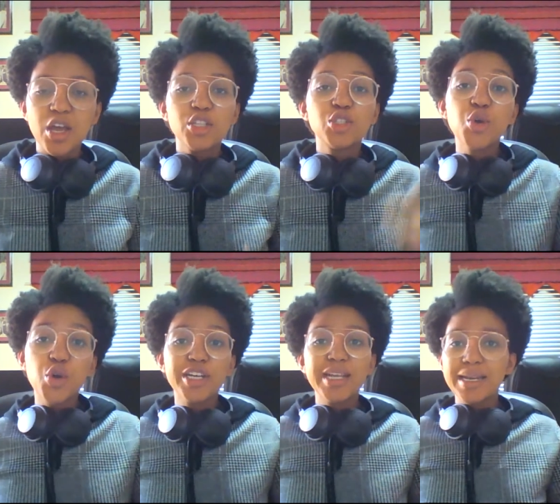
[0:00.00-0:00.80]
to
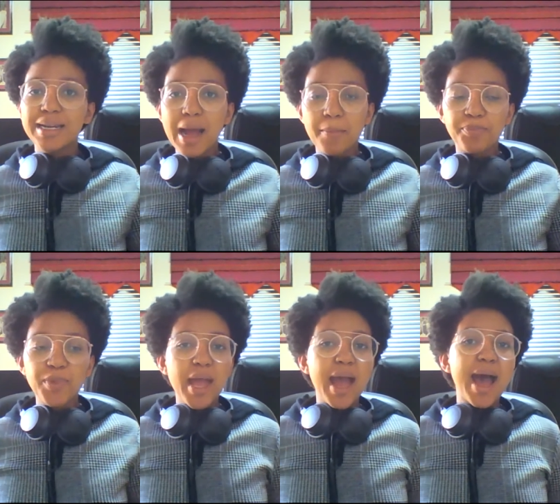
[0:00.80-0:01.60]
earn income,
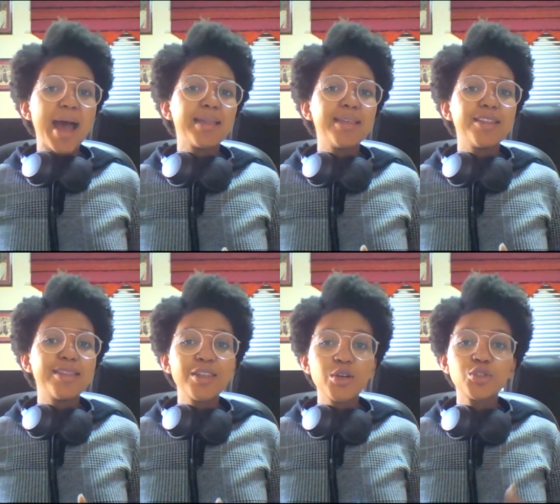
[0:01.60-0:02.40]
either
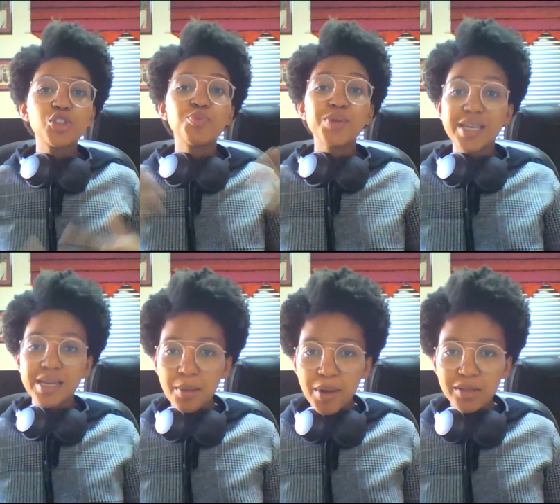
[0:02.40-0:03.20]
through speaking
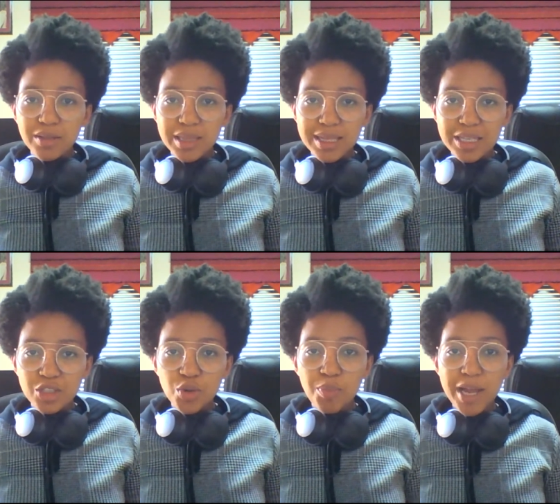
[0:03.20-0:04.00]
about the thing
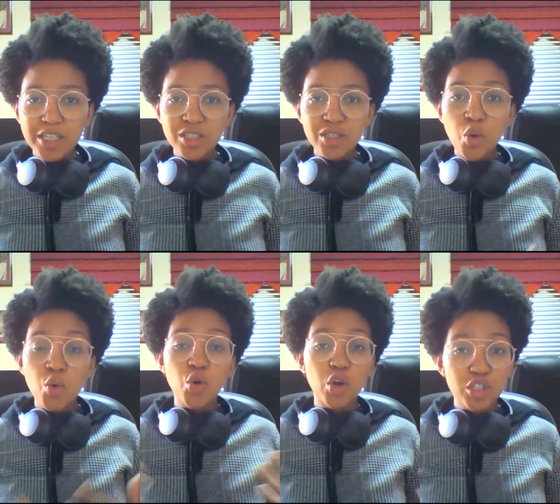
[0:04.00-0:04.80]
that you are passionate or
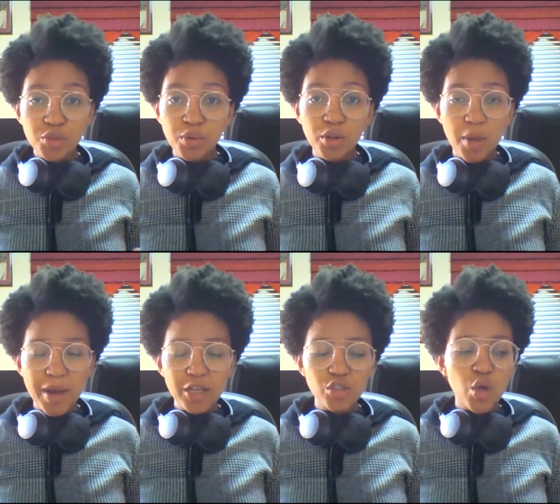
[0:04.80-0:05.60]
knowledgeable
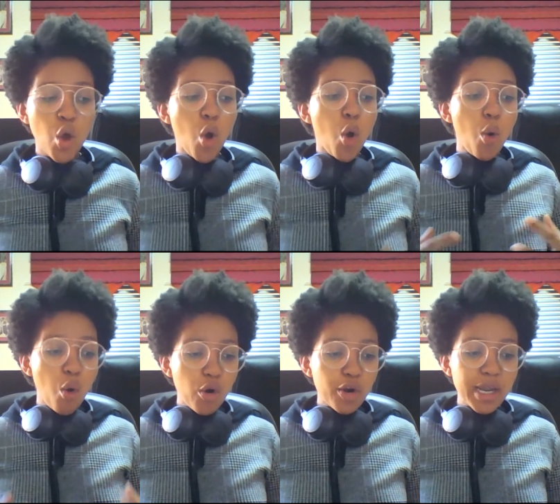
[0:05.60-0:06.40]
about,
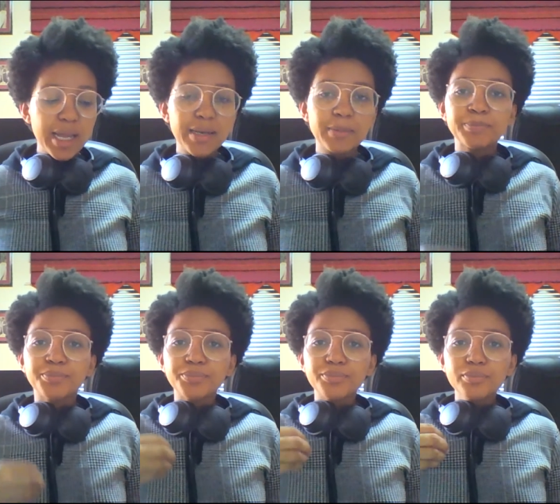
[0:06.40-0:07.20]
or in
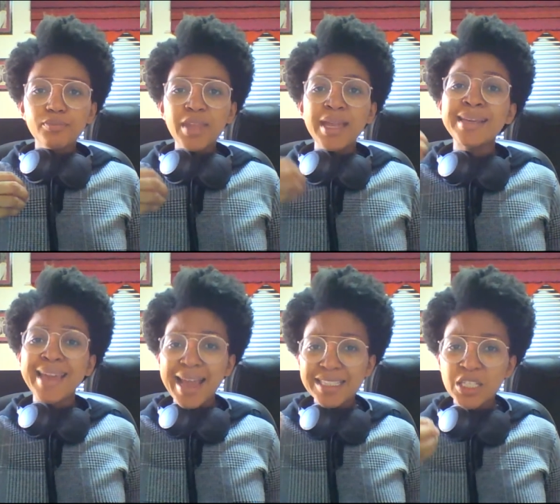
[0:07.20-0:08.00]

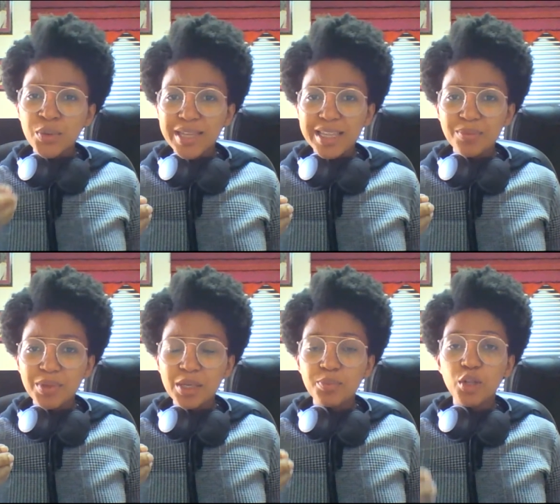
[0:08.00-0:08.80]
engaging with other
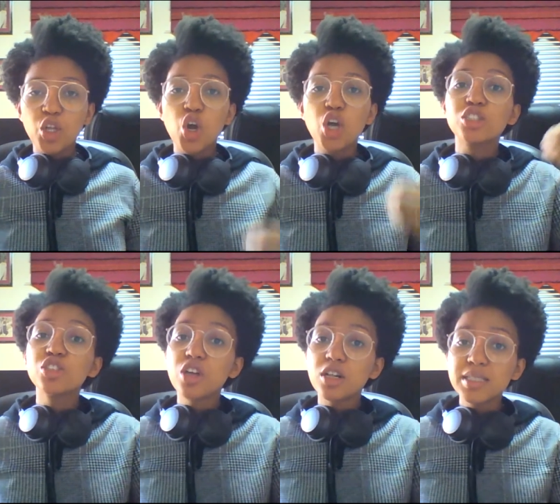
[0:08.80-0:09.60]
people,
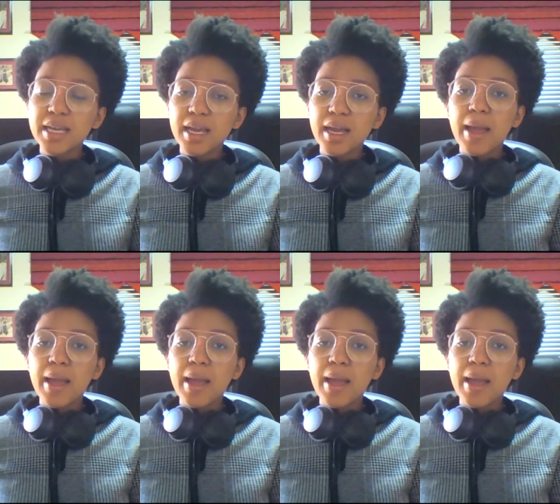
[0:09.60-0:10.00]
consulting,